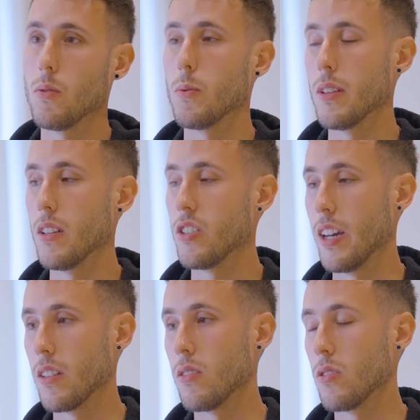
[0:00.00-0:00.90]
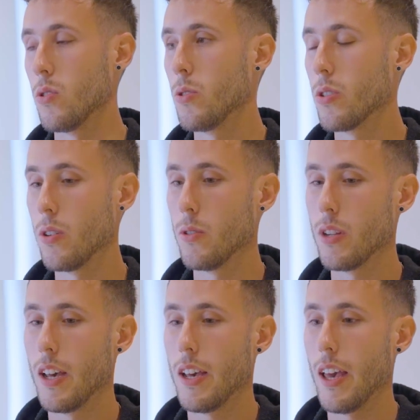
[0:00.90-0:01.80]
We did check the source code,
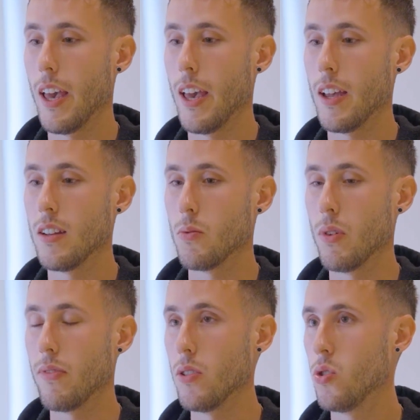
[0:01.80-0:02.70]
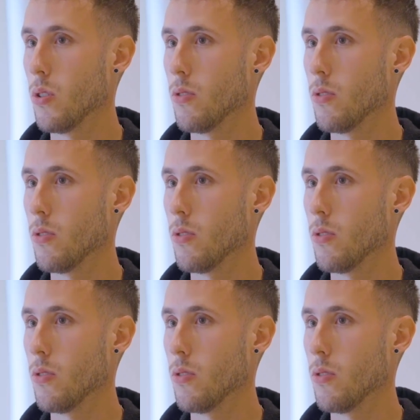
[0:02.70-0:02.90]
and we found 2